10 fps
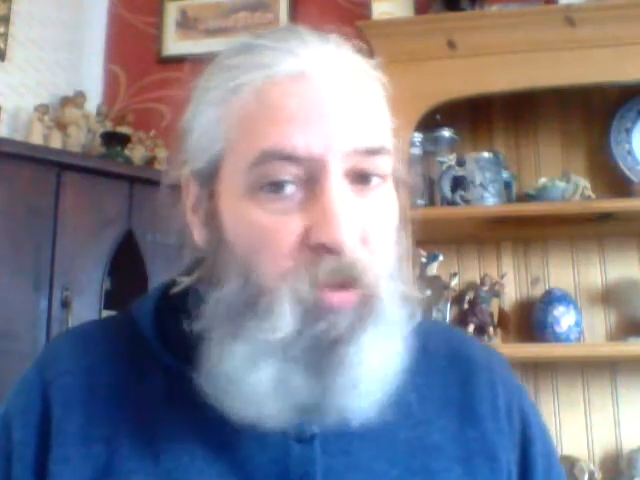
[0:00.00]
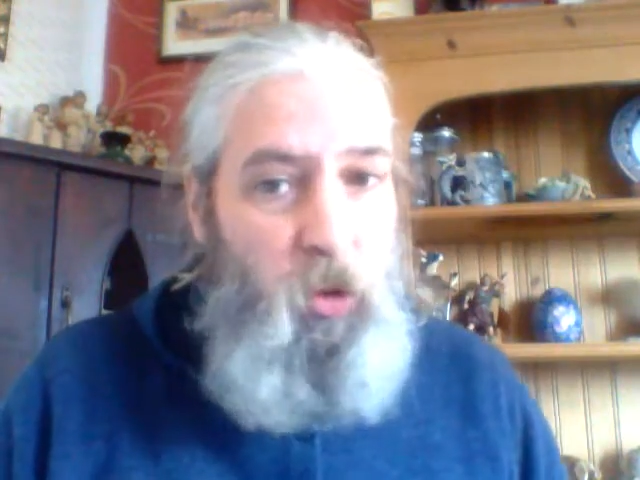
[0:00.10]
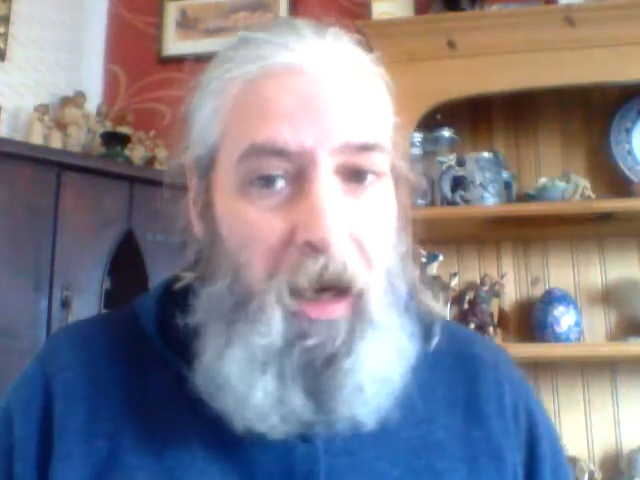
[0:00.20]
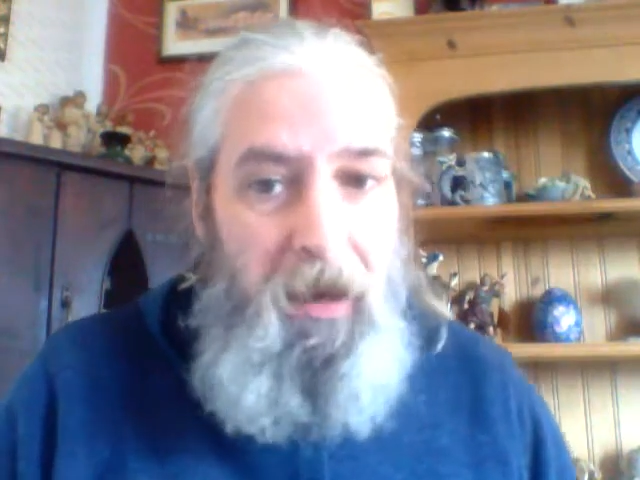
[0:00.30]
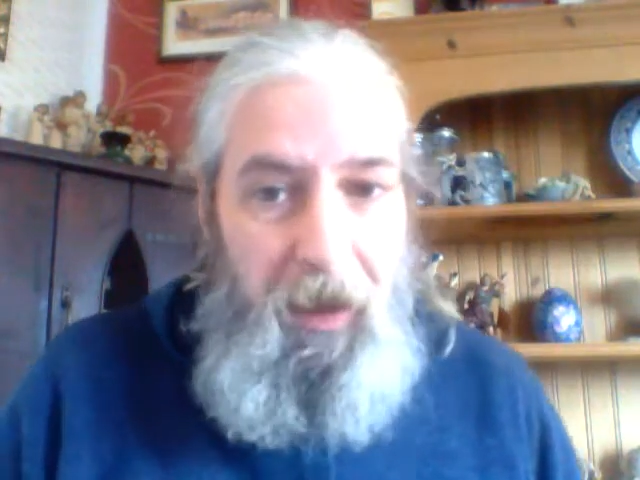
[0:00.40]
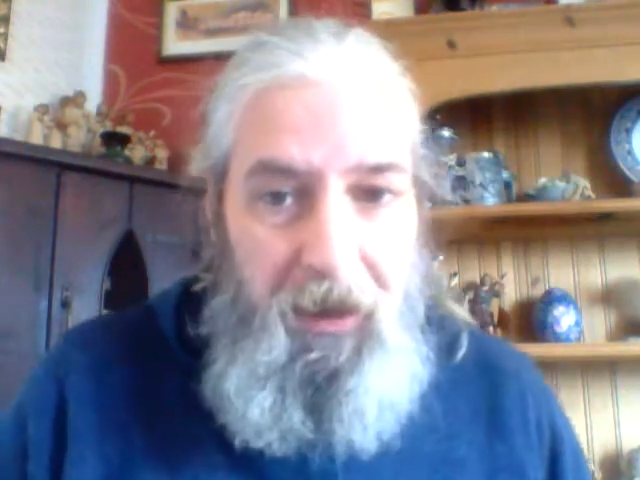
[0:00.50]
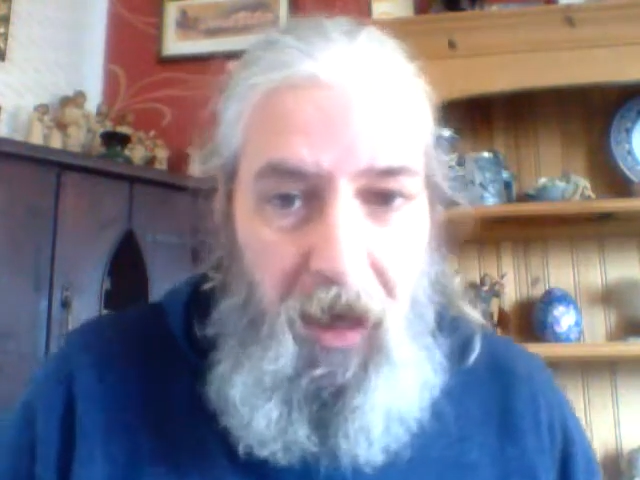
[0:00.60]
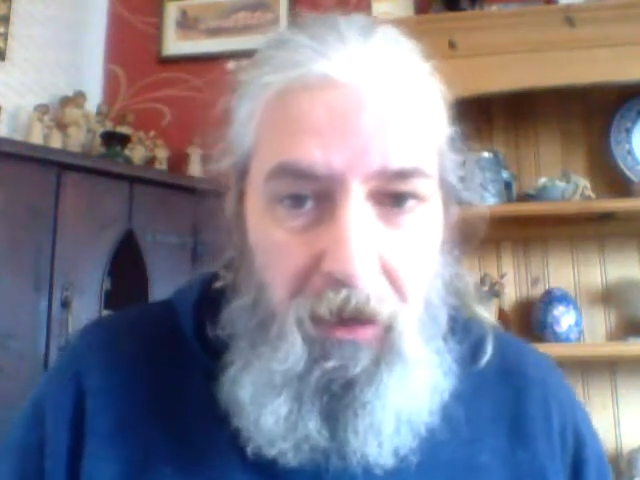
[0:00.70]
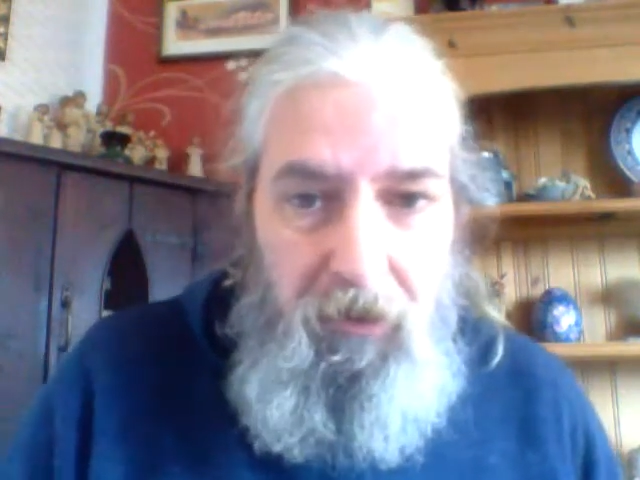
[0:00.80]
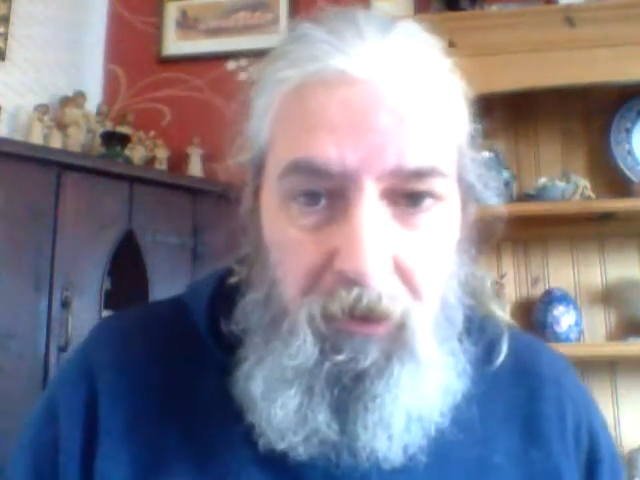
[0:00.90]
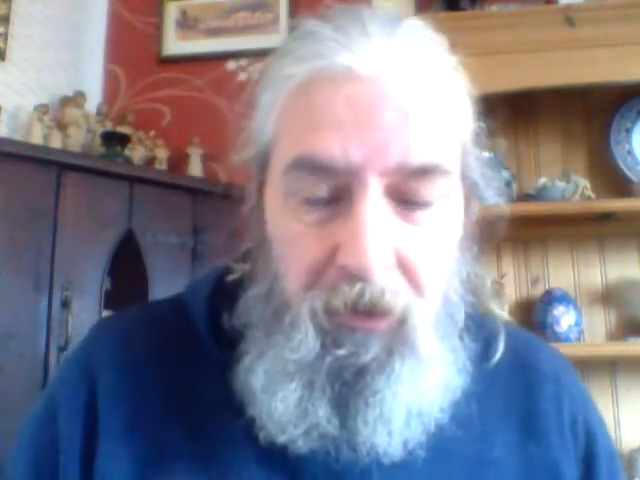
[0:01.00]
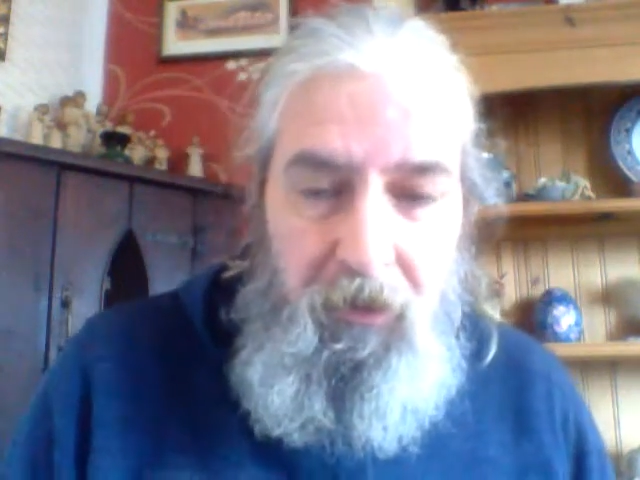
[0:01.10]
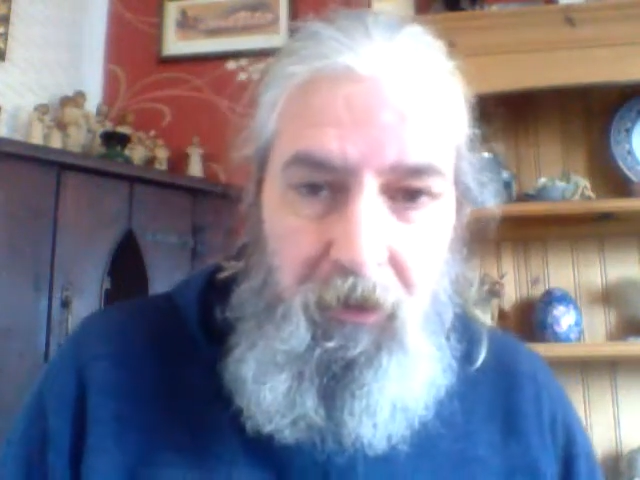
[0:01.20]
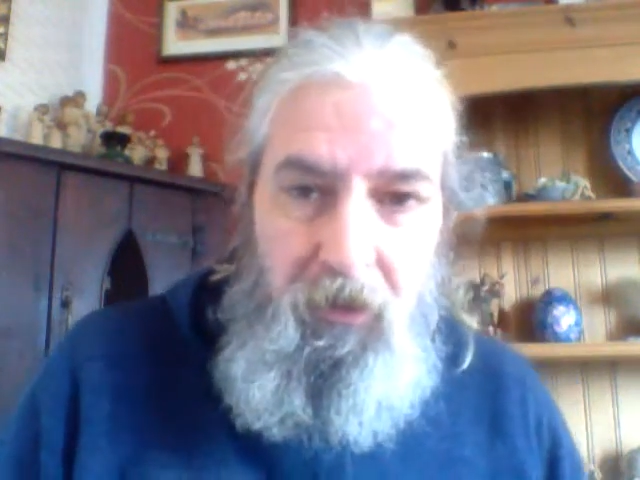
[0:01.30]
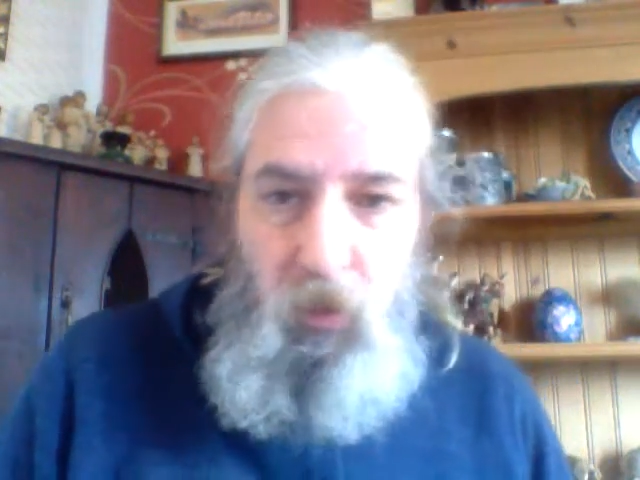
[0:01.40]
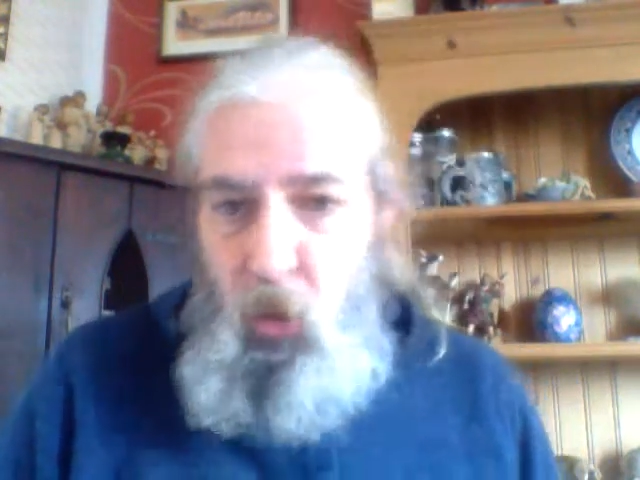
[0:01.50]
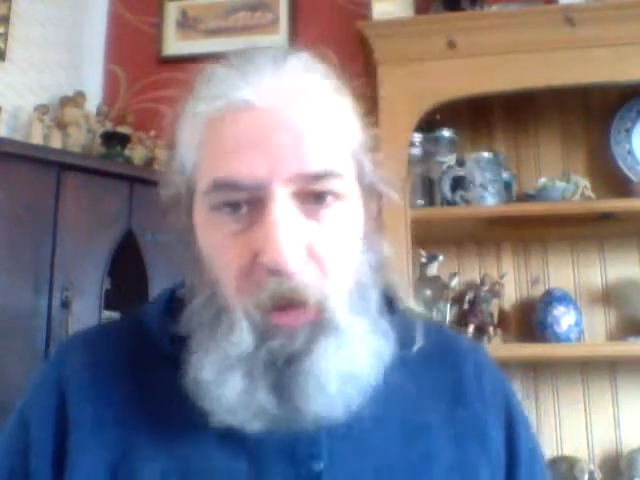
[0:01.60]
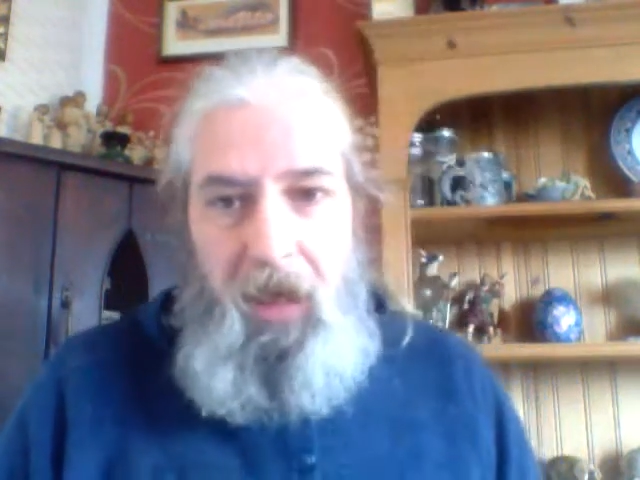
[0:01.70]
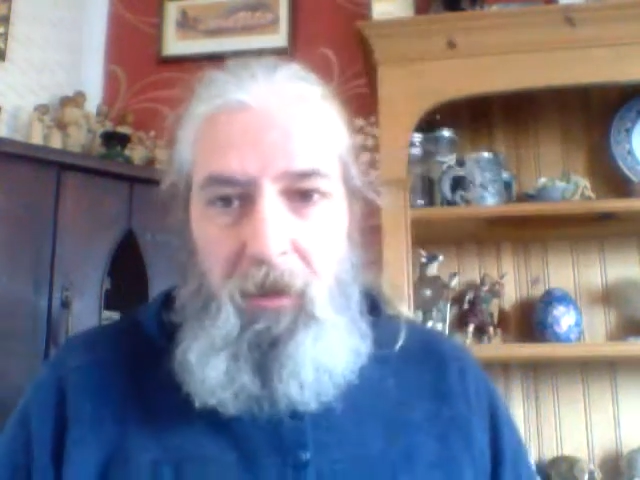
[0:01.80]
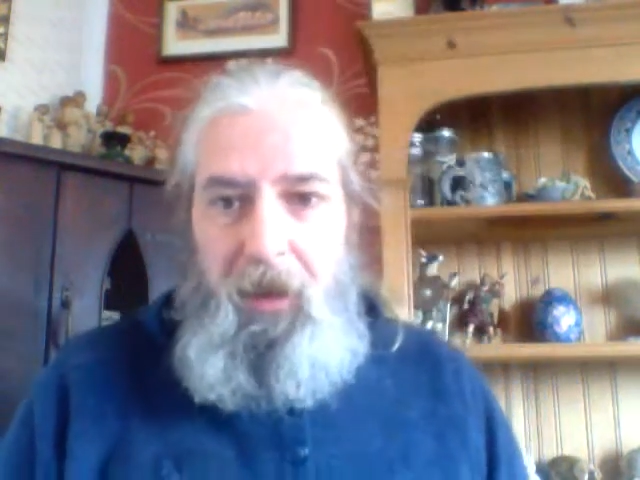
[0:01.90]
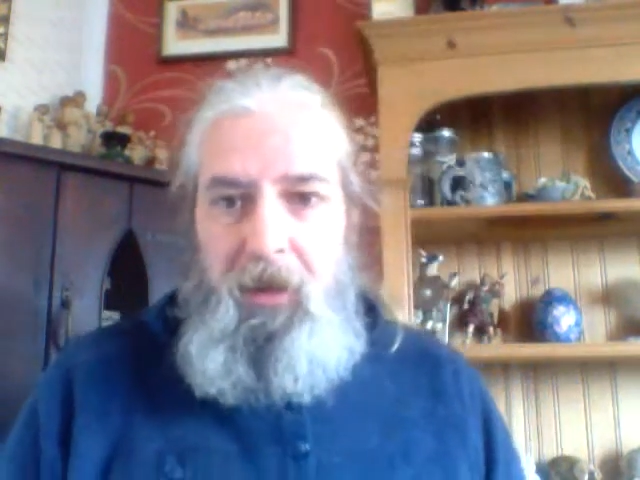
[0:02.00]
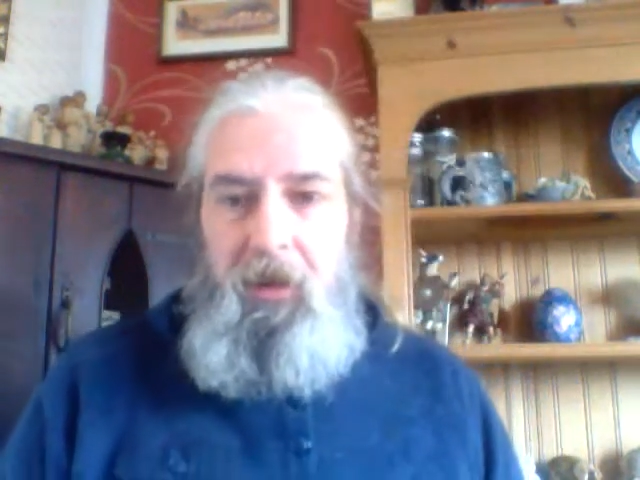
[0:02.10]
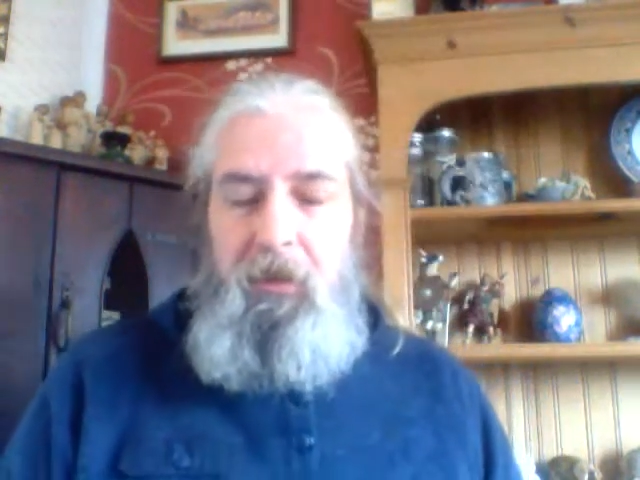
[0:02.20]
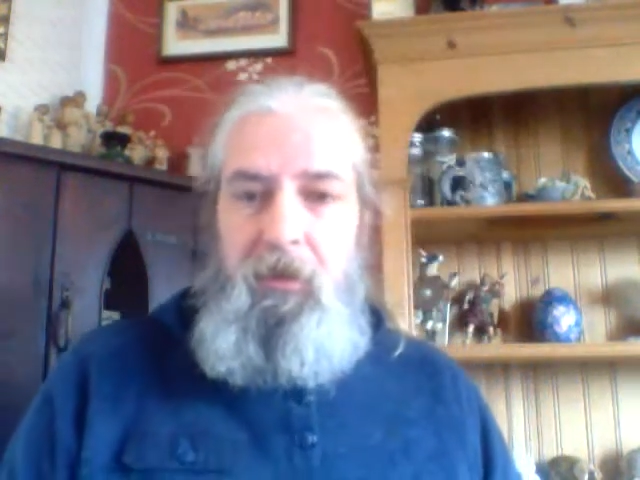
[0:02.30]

No doubt about that. No doubt about it.